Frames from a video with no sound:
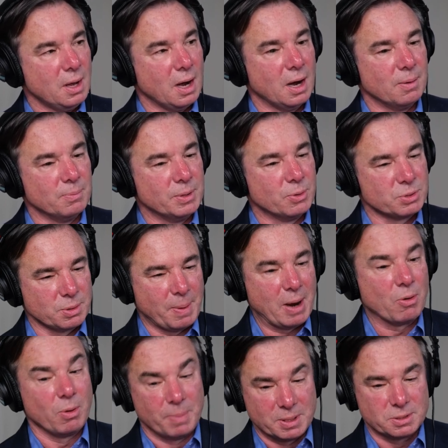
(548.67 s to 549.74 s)
There was a
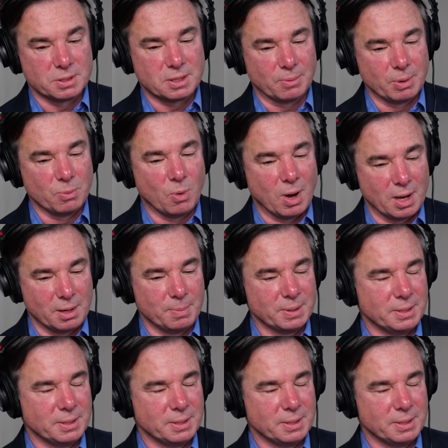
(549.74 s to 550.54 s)
payroll business that we wanted,